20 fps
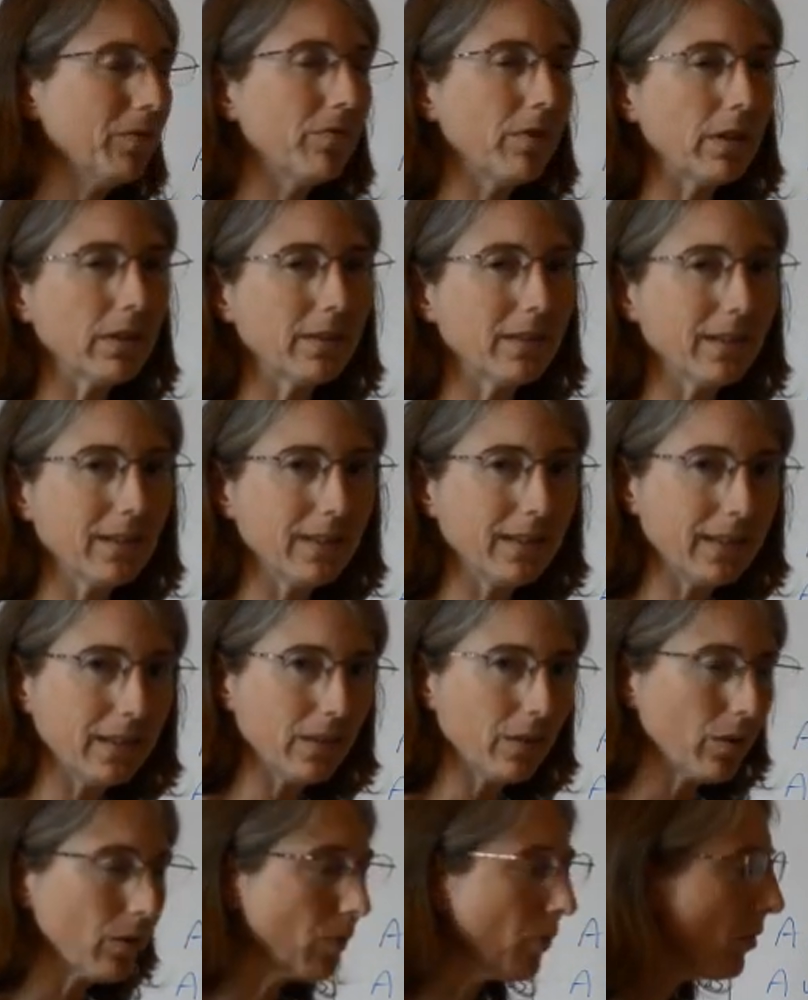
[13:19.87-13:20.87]
me falta el
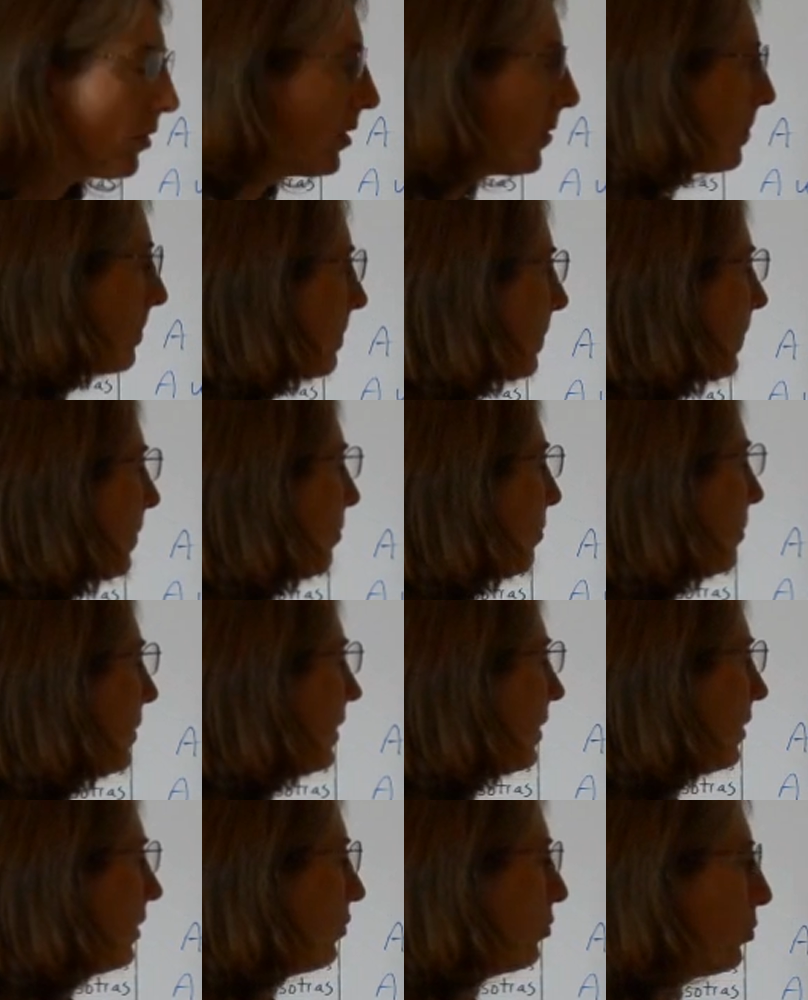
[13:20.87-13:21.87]
dinero,
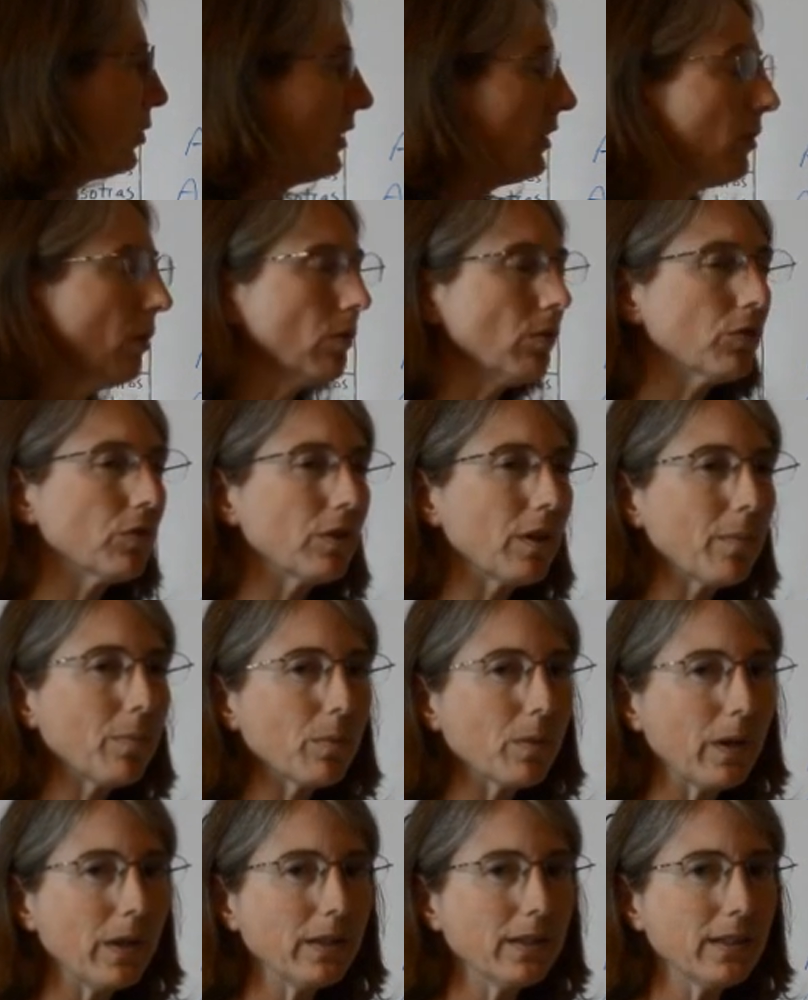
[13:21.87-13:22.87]
because we don't
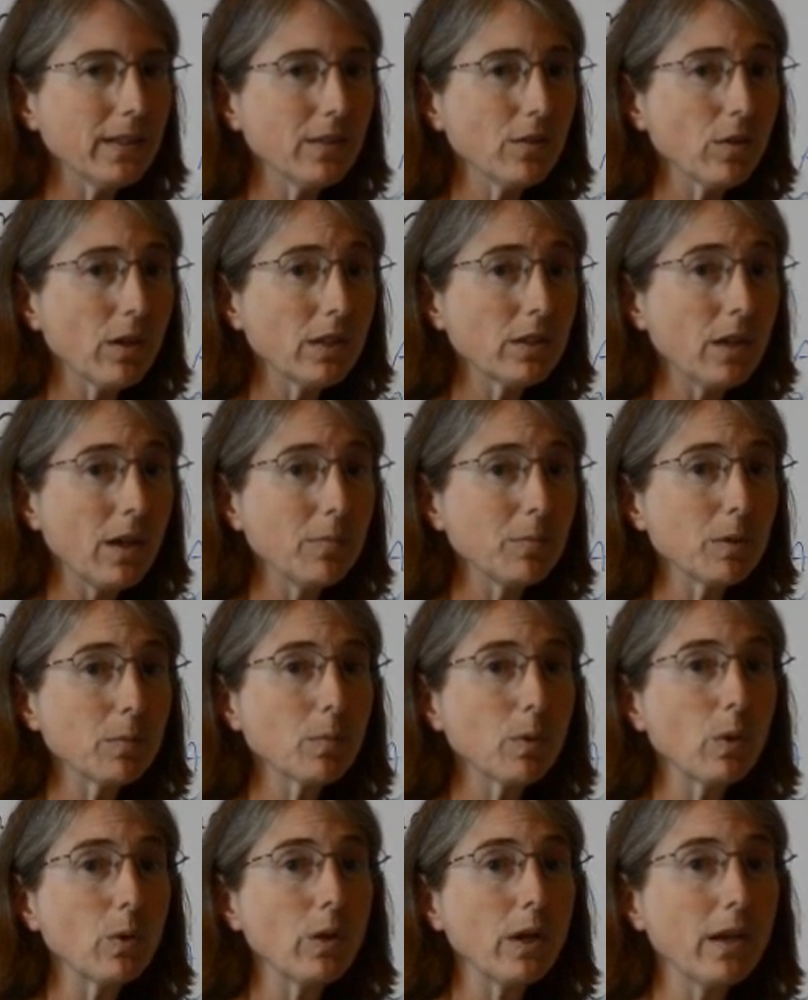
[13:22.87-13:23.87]
separate the indirect
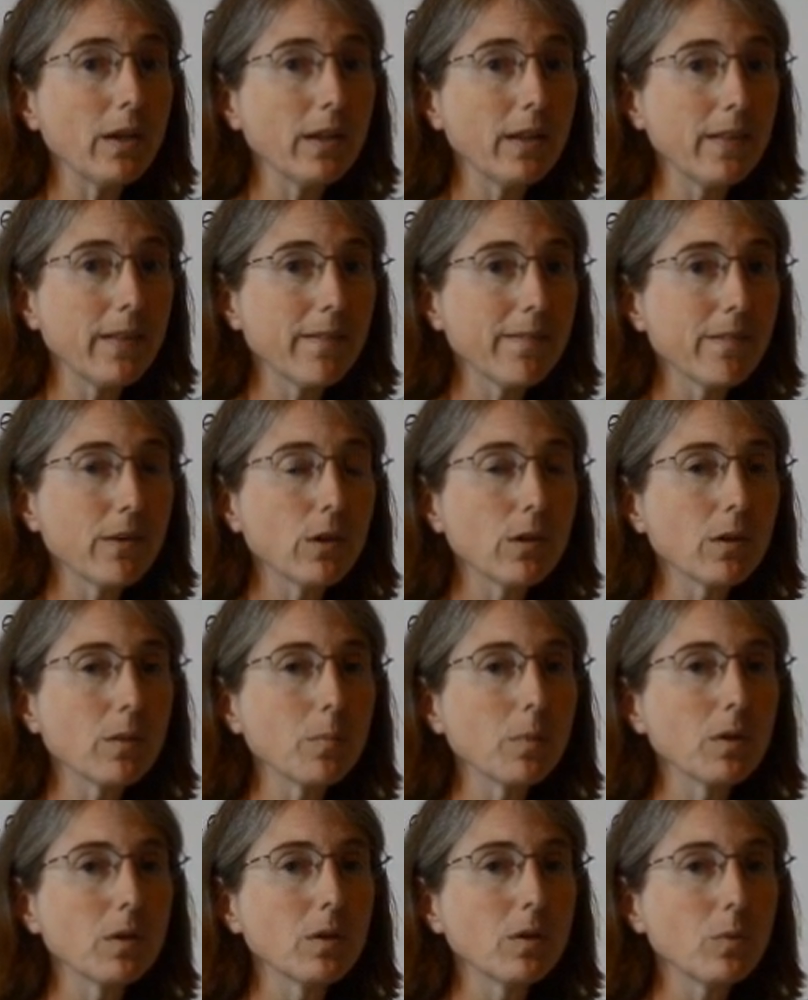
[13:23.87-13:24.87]
object pronoun and the
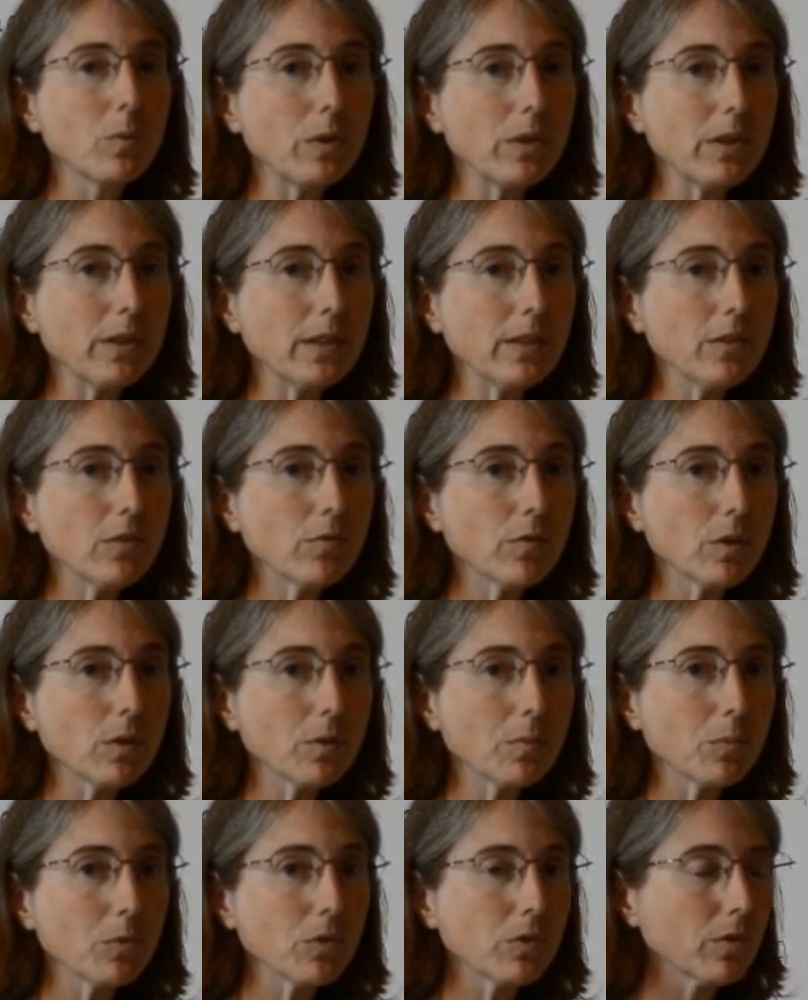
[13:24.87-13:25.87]
verb with these
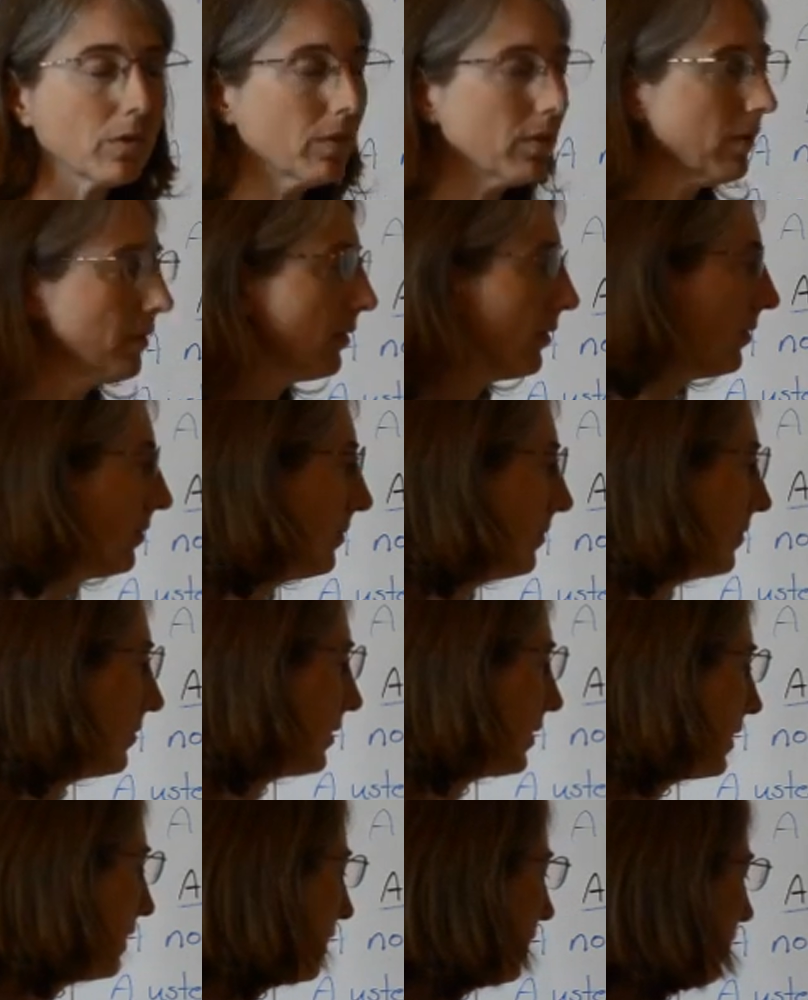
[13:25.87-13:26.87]
verbs.
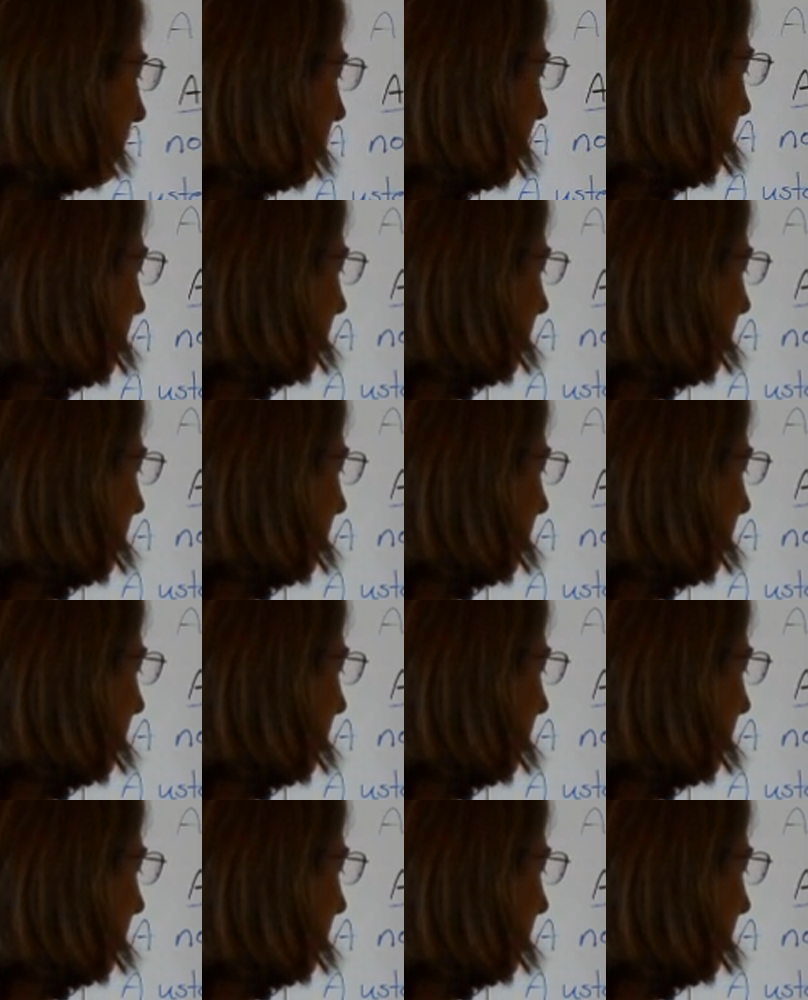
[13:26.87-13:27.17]
Okay.